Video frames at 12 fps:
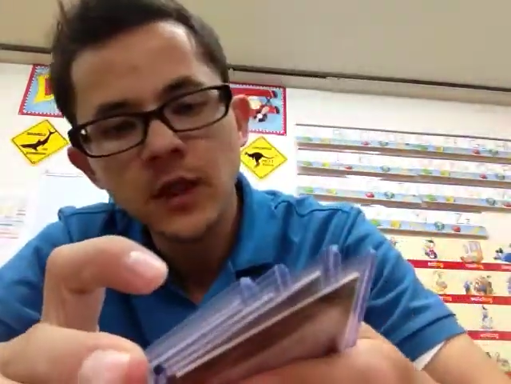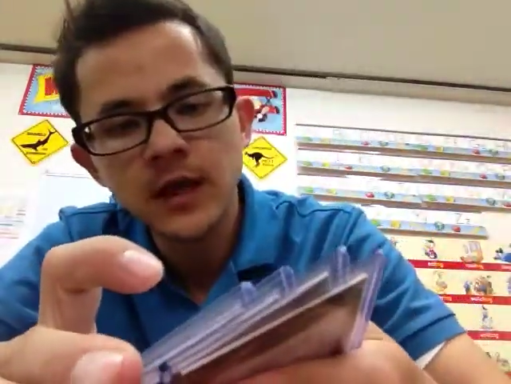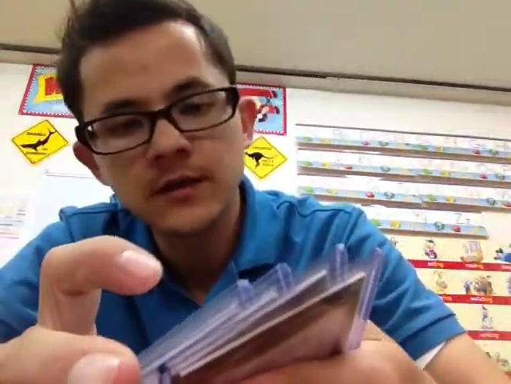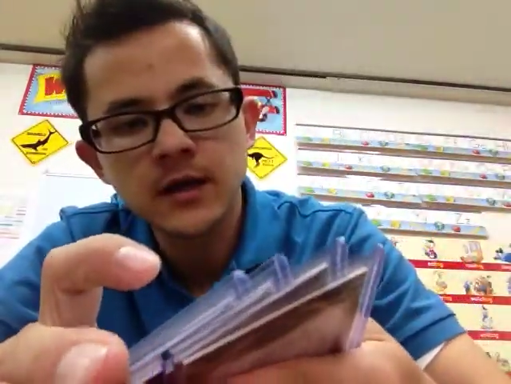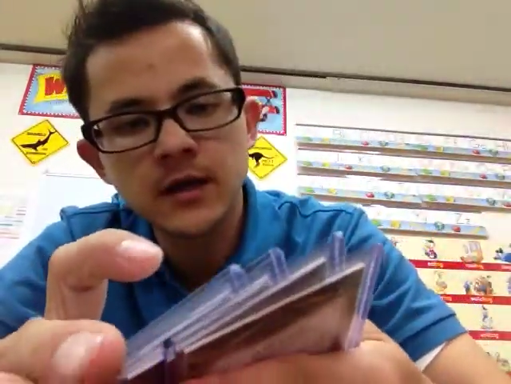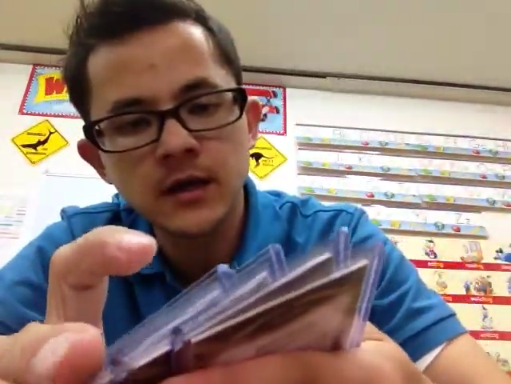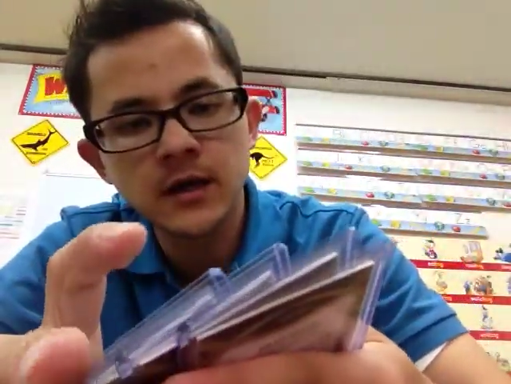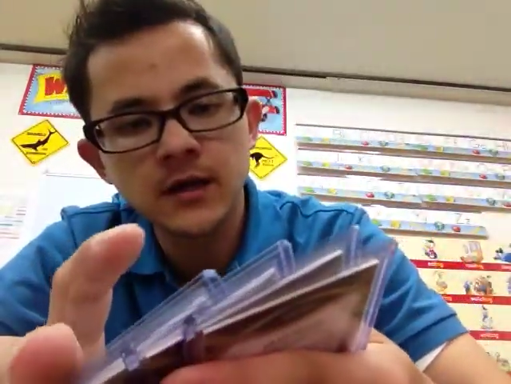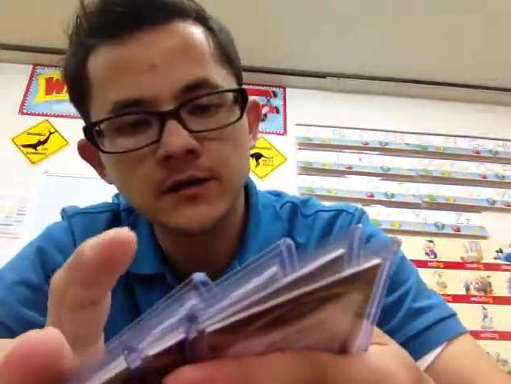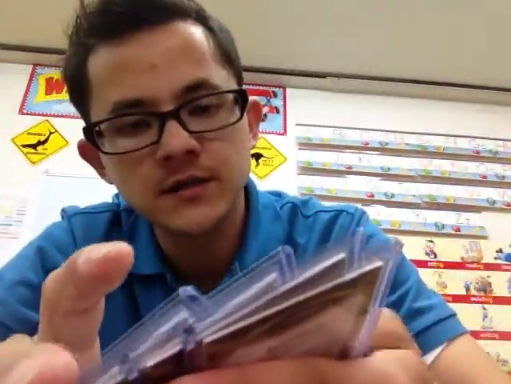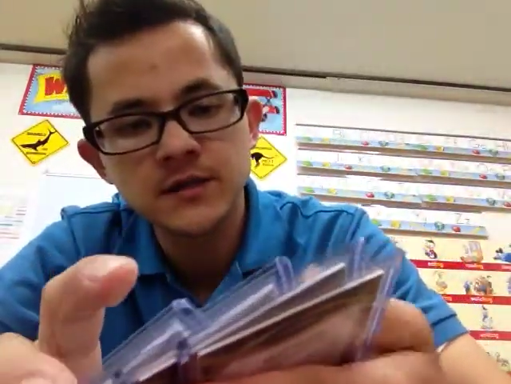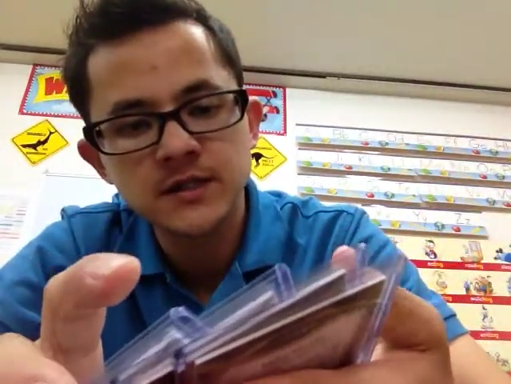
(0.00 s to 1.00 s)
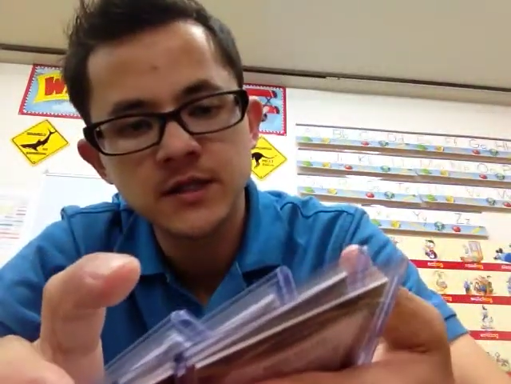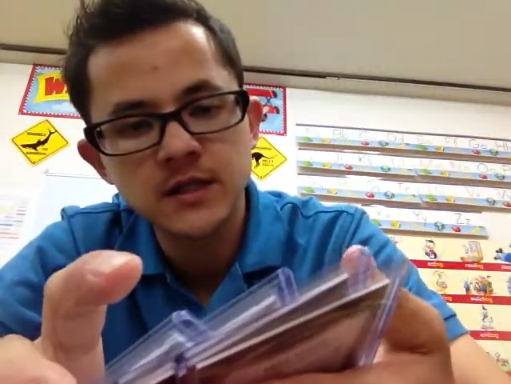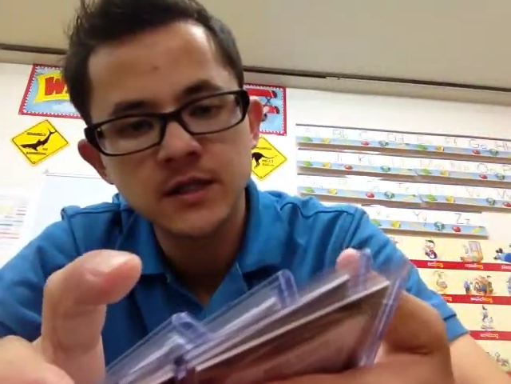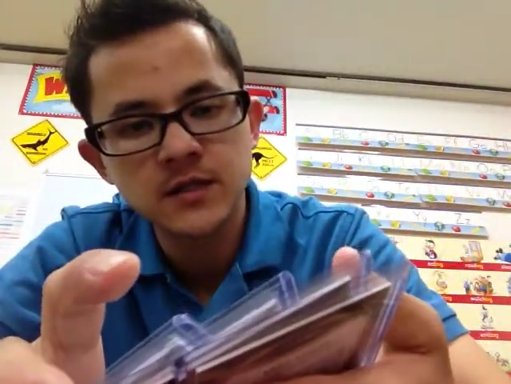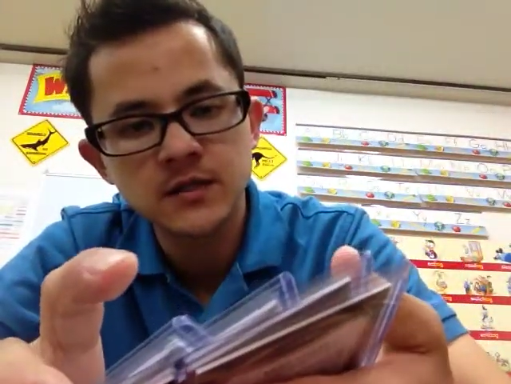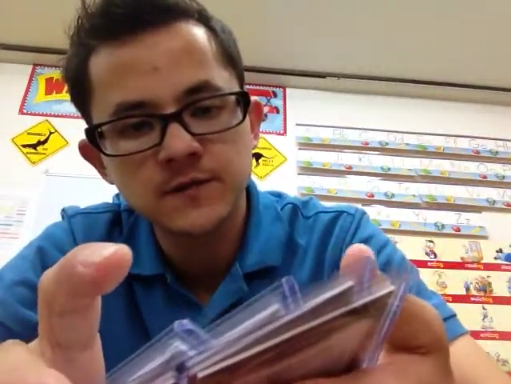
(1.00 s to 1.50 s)
And then this
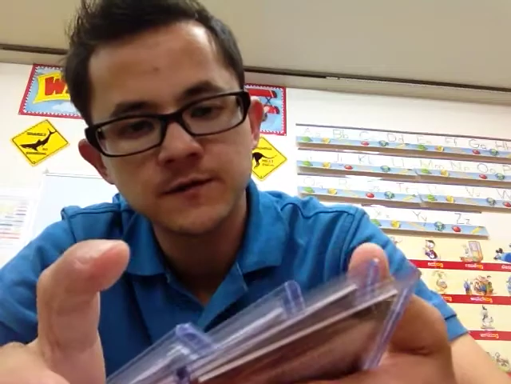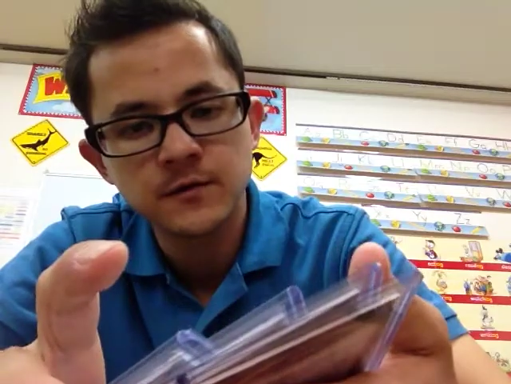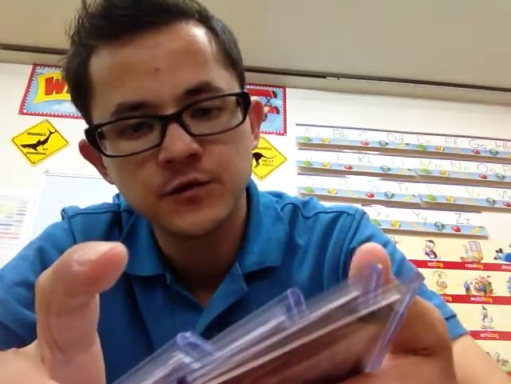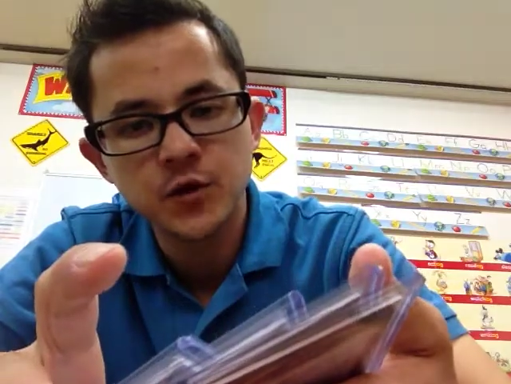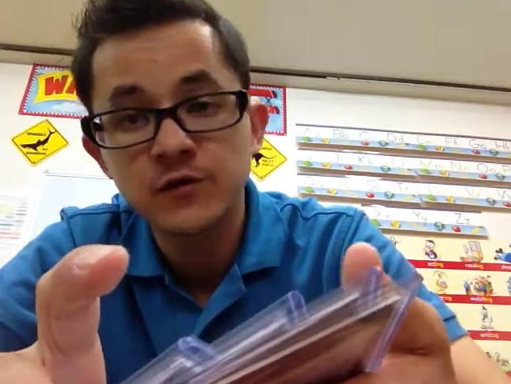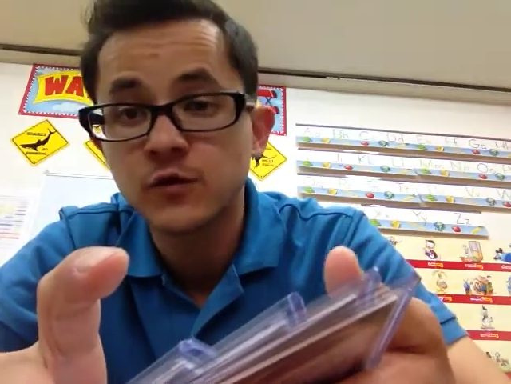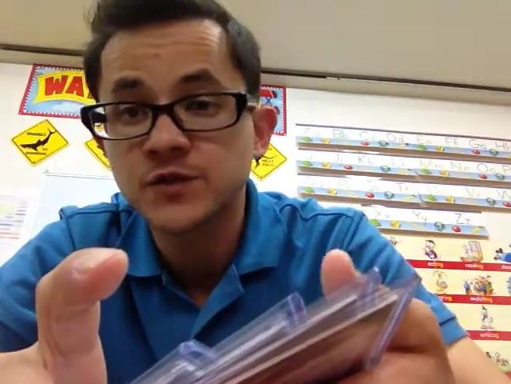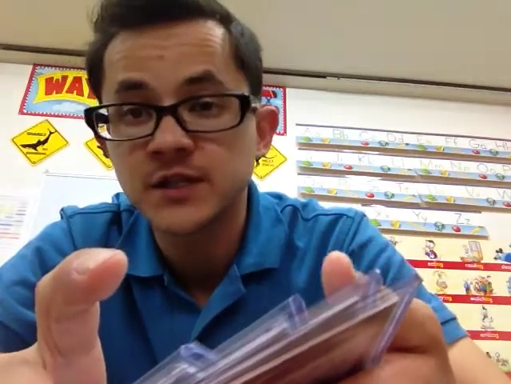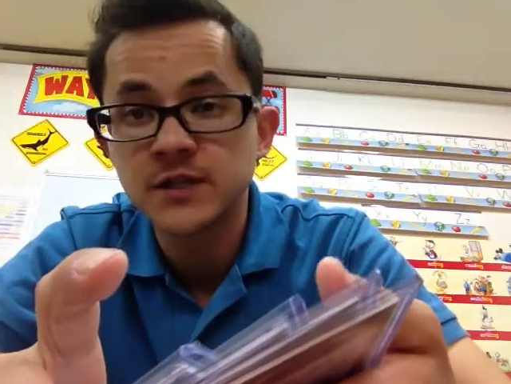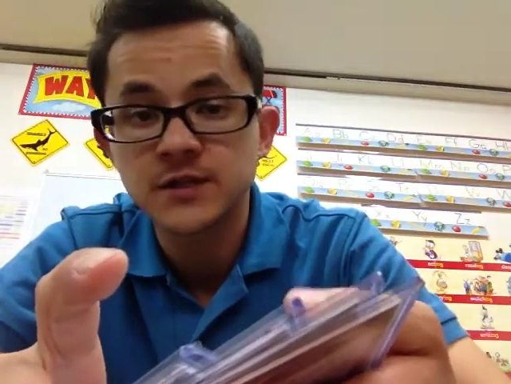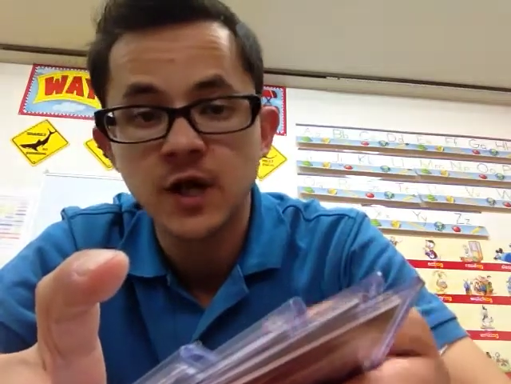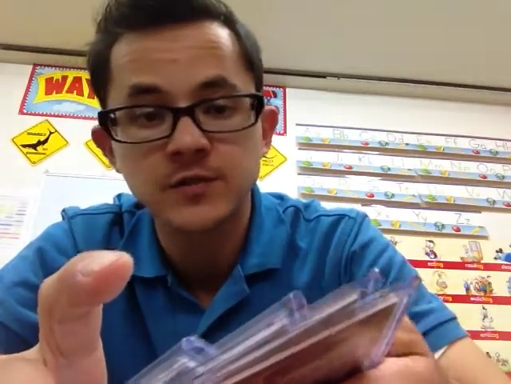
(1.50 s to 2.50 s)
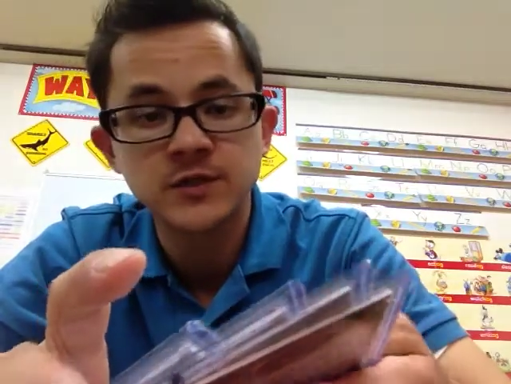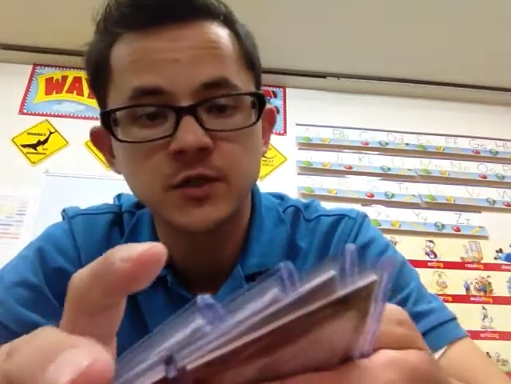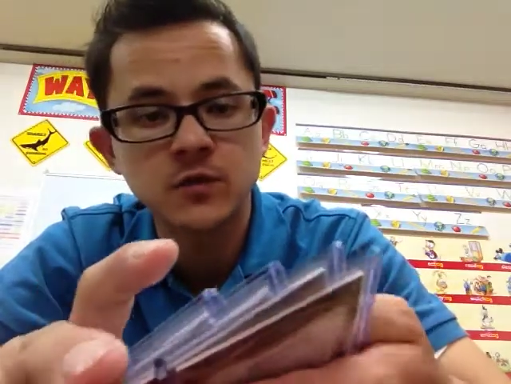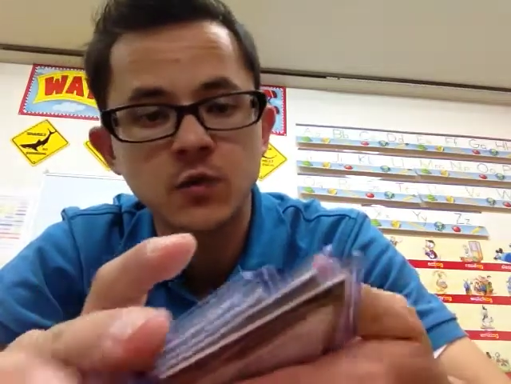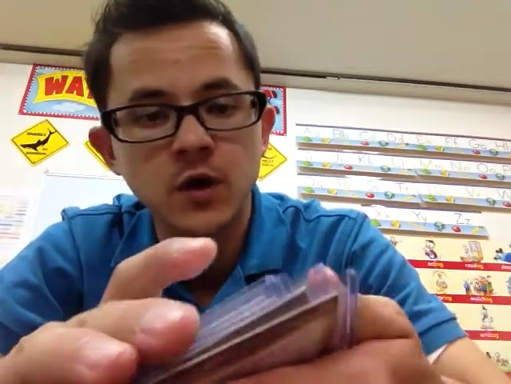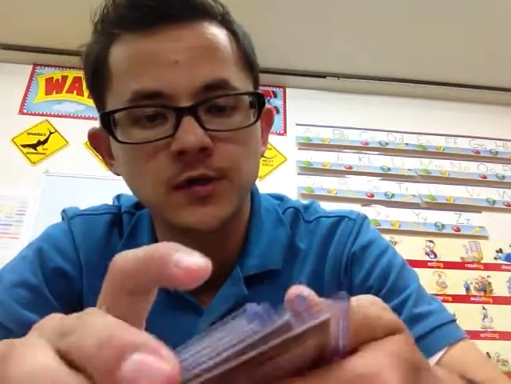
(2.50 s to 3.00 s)
is from 2014, Topps
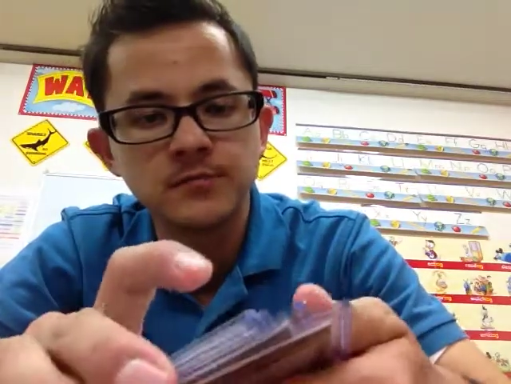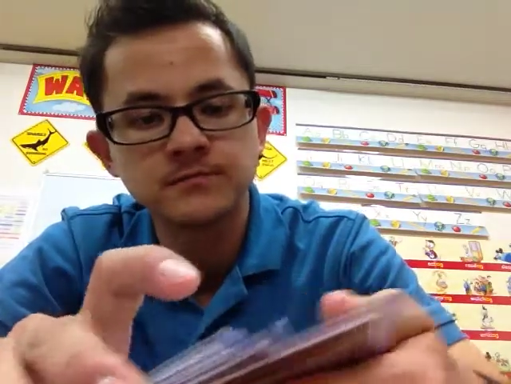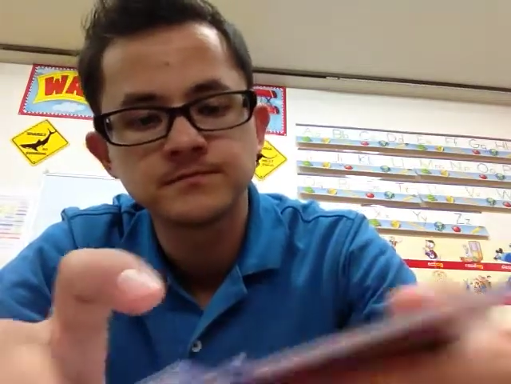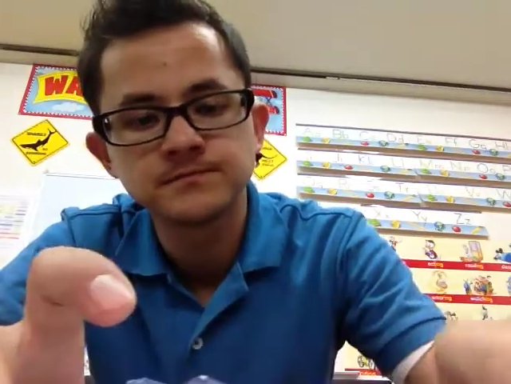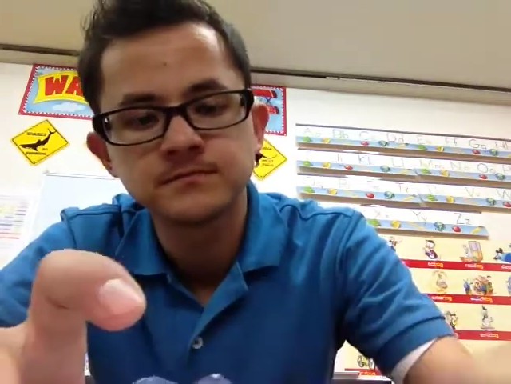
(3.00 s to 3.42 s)
Tier 1.